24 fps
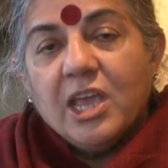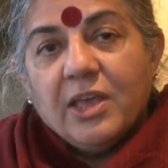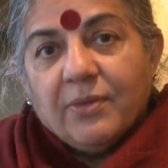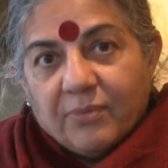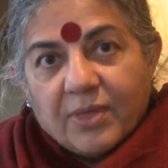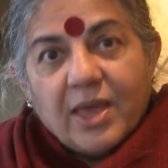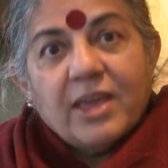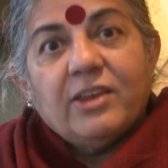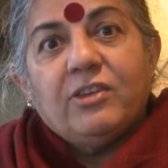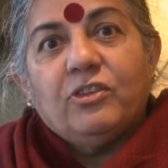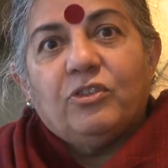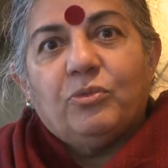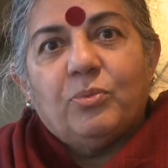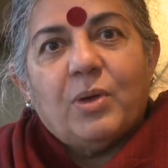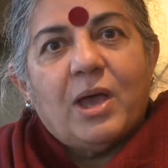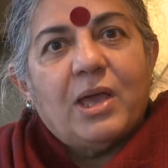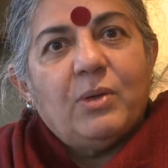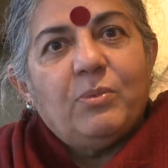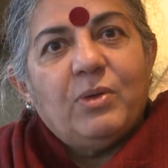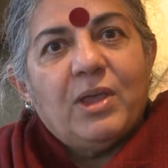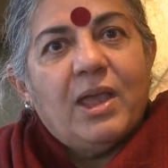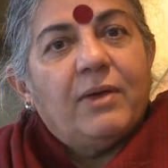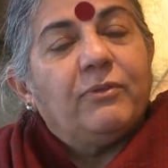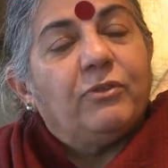That is why
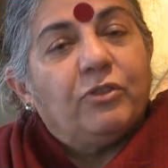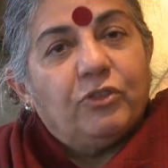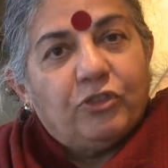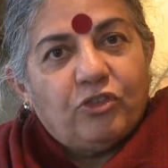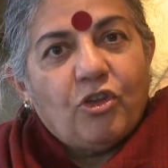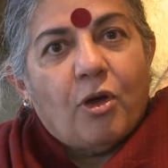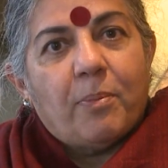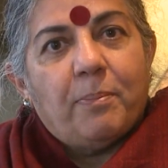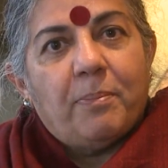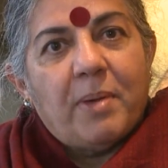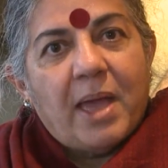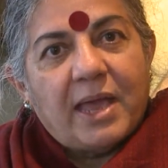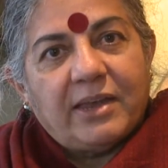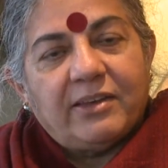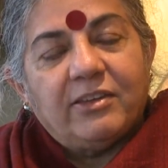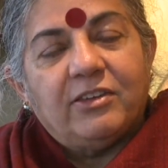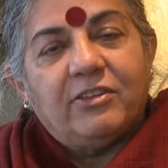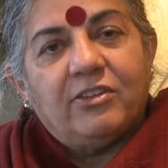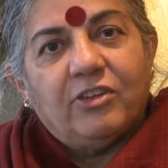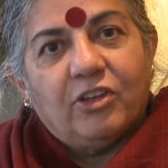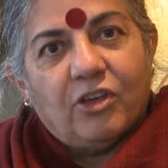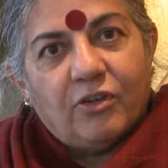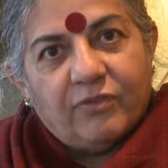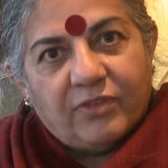we have to stop
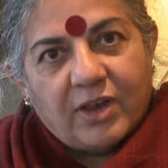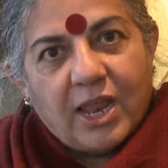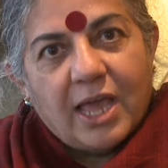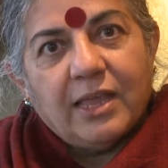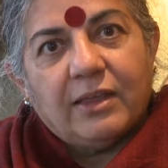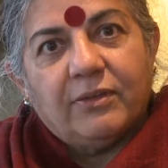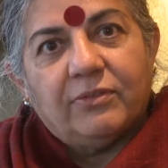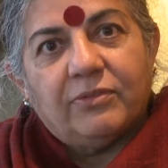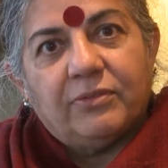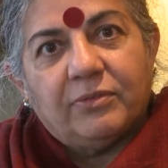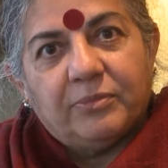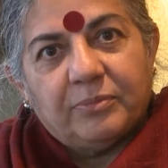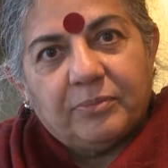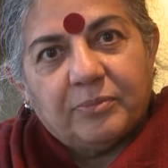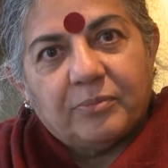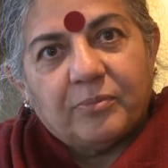patenting of life.